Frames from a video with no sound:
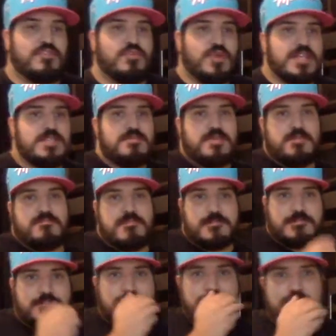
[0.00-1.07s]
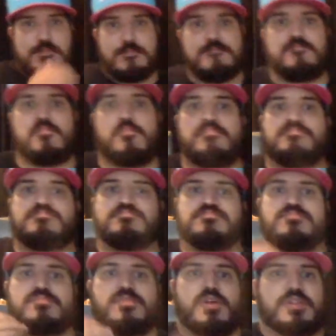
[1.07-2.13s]
the recipe posted
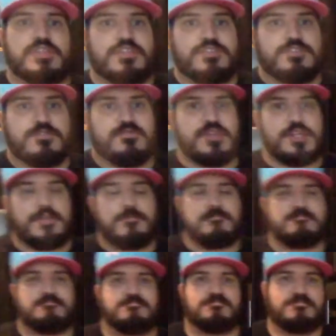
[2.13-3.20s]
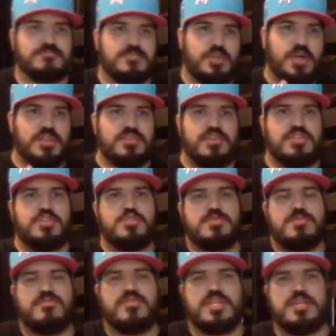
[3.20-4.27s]
on the YouTube video, under a
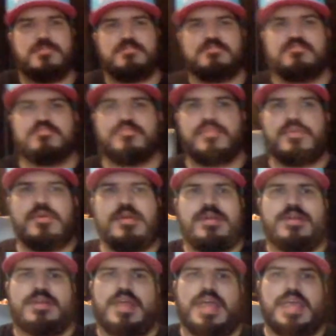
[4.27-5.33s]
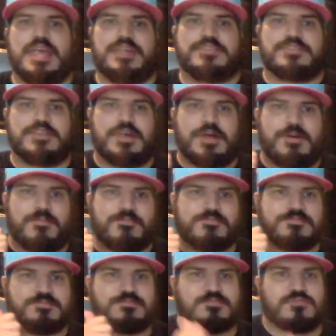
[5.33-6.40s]
YouTube video, and
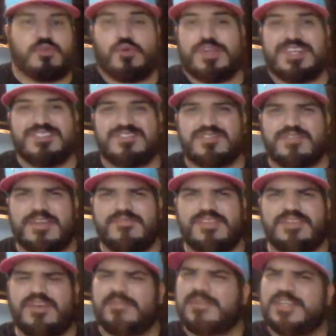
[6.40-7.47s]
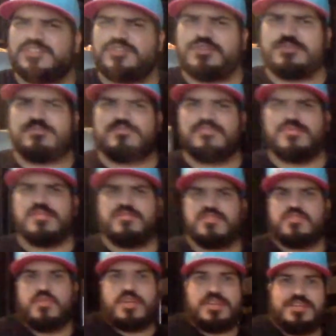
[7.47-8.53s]
or Instagram video. I'm not sure if it's
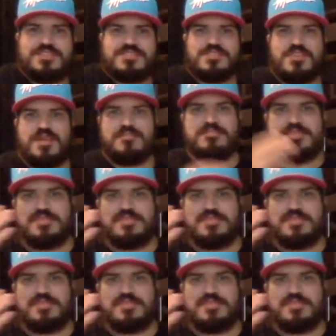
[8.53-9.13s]
going on Instagram,